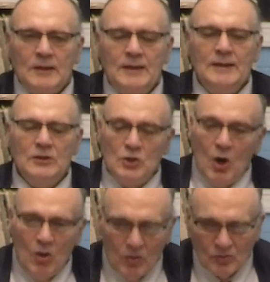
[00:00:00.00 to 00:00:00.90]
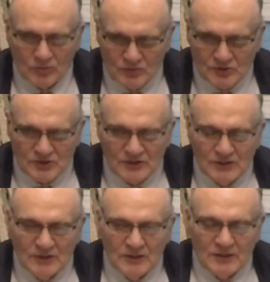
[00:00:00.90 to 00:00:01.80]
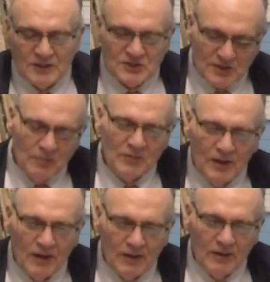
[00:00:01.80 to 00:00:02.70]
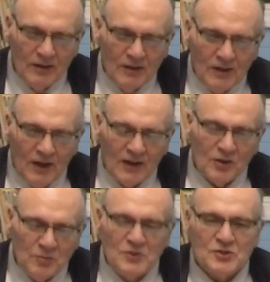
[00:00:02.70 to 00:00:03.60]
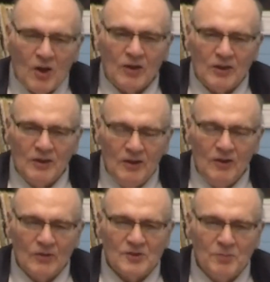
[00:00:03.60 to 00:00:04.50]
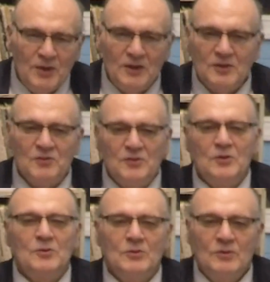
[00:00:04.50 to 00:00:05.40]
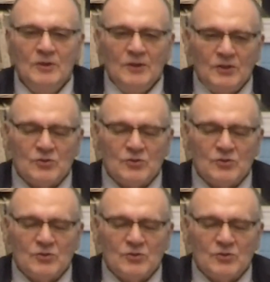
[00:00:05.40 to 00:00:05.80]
He knows that someday I could be talking here to many of you,